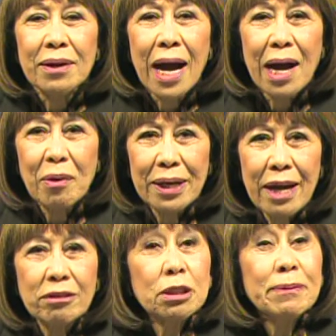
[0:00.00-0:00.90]
Our
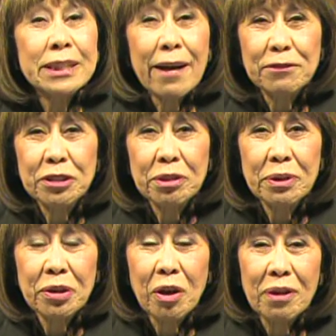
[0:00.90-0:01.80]
announcements have to do
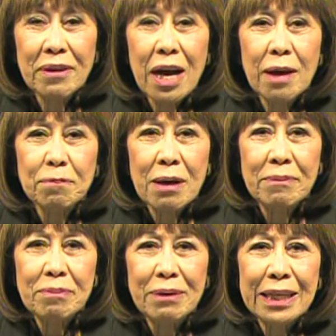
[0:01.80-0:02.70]
with all of our
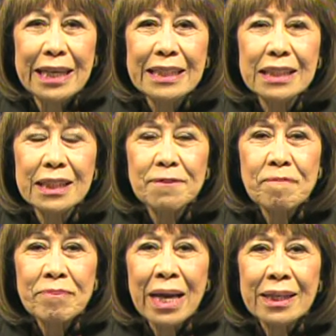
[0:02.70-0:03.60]
upcoming meetings.
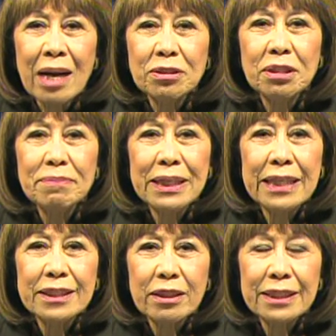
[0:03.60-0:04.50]
Council
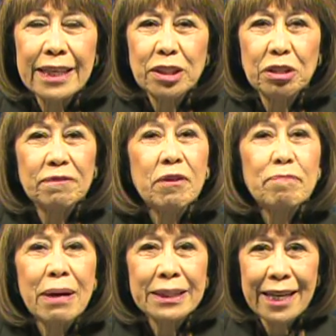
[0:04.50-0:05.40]
meetings are scheduled for
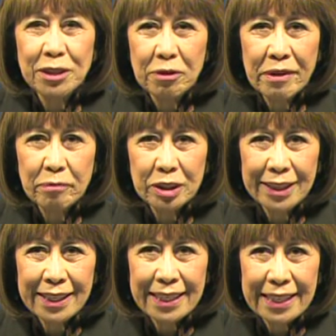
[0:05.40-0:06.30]
Monday, November
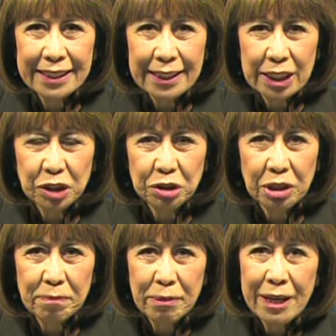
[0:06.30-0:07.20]
2nd at
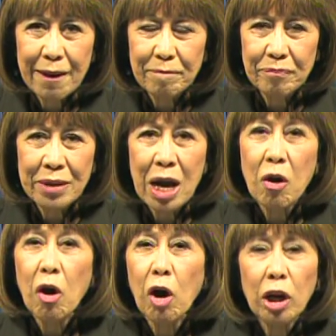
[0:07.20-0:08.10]
6:30 p.m.
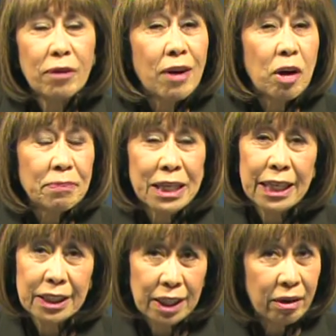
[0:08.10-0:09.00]
Now, all of our
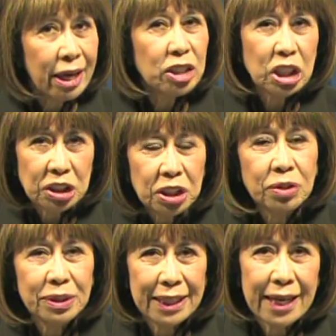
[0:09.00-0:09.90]
meetings are held on
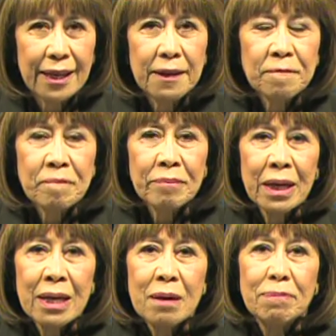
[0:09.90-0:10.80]
Tuesday,
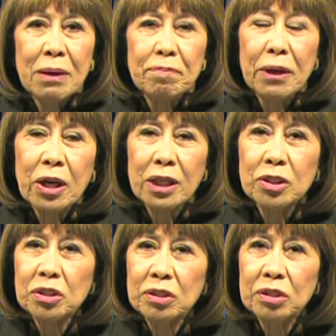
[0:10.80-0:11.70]
but
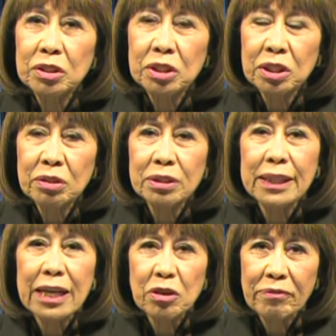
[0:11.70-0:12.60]
because
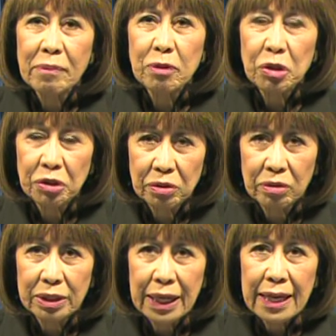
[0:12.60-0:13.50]
Tuesday, November
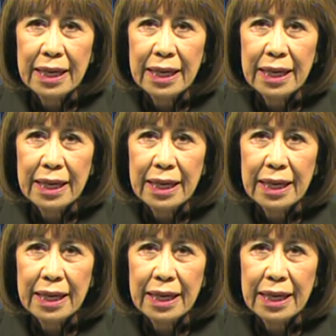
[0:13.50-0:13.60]
3rd,